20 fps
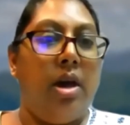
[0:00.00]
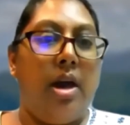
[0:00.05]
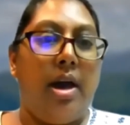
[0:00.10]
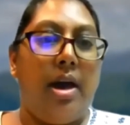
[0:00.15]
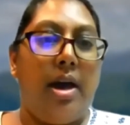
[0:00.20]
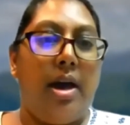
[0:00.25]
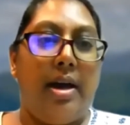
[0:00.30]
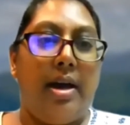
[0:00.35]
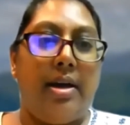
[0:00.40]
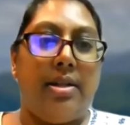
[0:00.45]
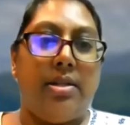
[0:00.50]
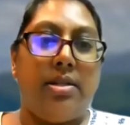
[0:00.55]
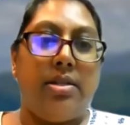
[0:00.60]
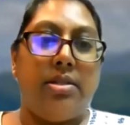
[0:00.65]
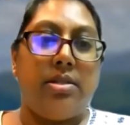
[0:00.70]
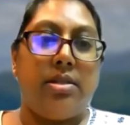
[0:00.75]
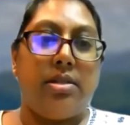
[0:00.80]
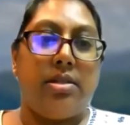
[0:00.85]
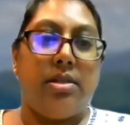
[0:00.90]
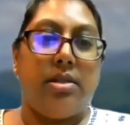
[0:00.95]
and
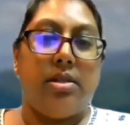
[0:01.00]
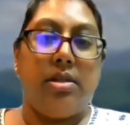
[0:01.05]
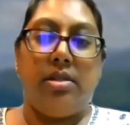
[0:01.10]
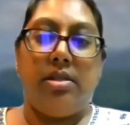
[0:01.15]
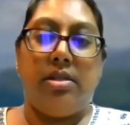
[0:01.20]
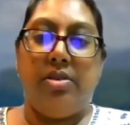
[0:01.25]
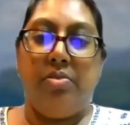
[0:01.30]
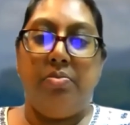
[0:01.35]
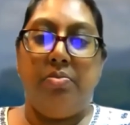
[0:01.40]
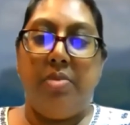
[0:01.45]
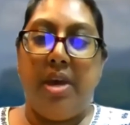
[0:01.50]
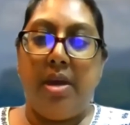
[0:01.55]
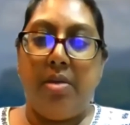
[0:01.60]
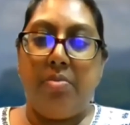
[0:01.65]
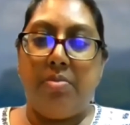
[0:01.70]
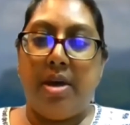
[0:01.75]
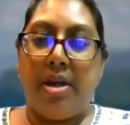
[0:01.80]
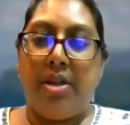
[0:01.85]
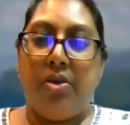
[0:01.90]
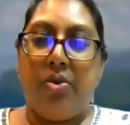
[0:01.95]
the main
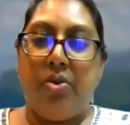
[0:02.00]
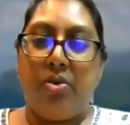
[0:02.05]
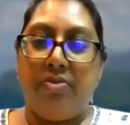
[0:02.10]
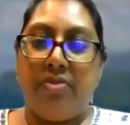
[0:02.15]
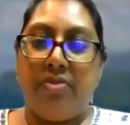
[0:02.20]
menu of